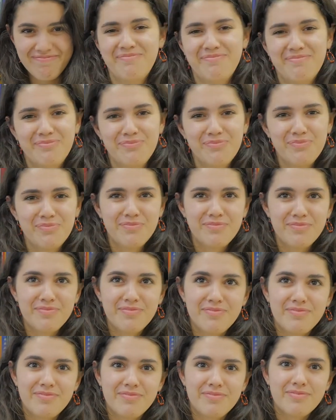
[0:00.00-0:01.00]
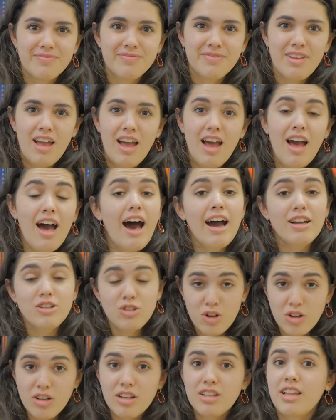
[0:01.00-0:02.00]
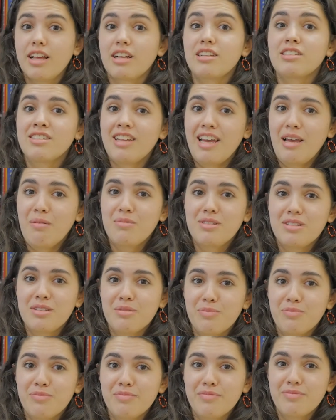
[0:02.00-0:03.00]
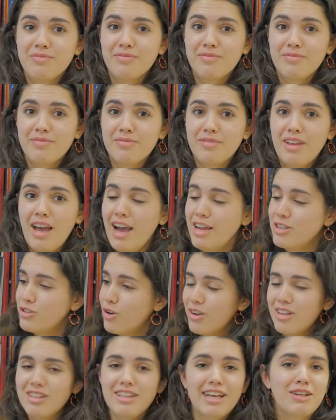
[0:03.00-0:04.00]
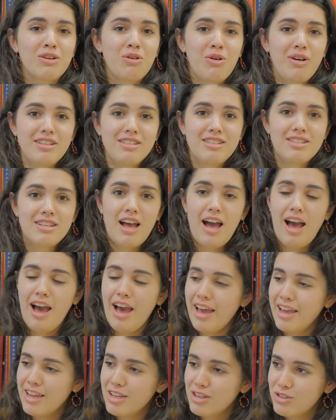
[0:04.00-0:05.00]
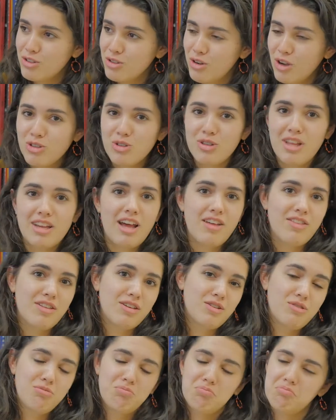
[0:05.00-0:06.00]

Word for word: You collect stamps? I do not collect stamps. Coins? I don't collect Batteries? Coins. I do not Cars? do that either.